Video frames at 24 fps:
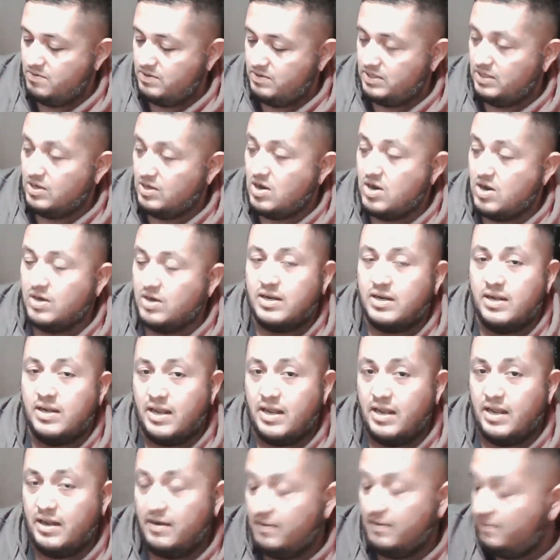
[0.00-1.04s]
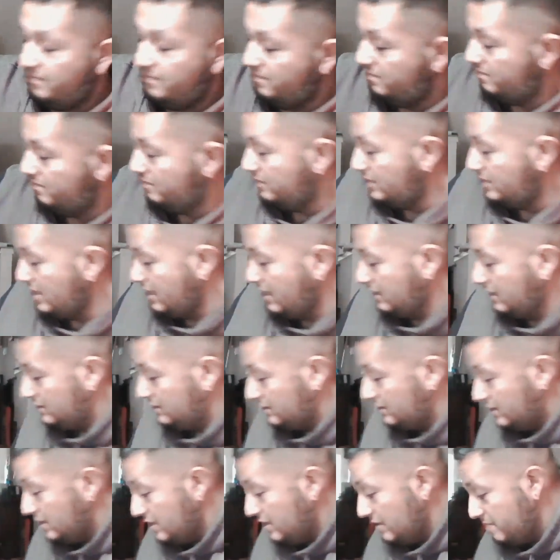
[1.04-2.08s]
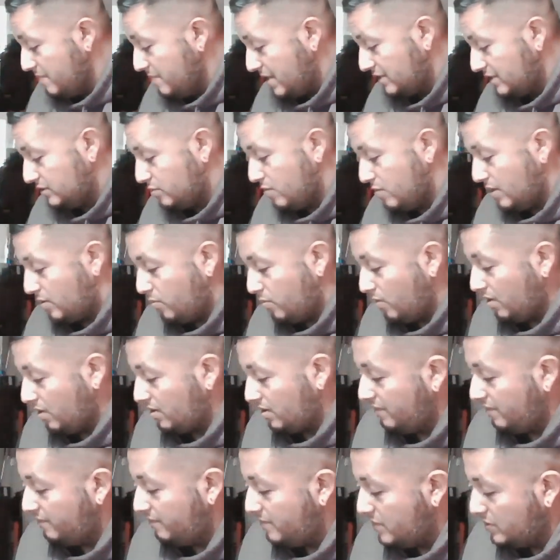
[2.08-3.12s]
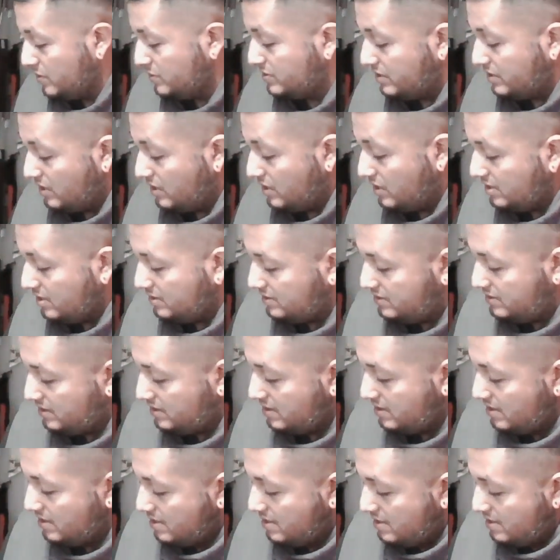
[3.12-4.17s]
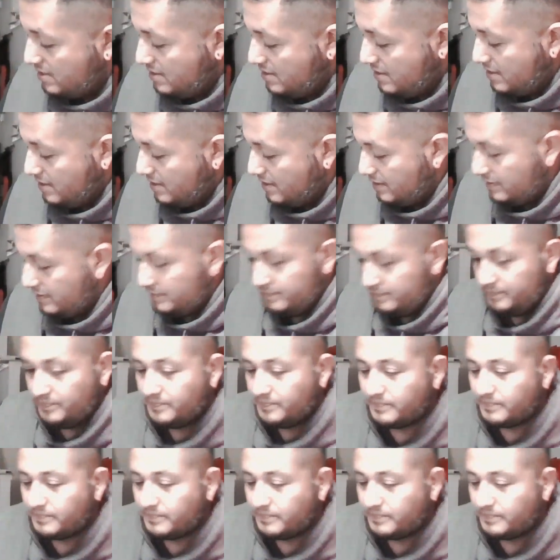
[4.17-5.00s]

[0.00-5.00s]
lock, and it's good and it's quick work of most logs. But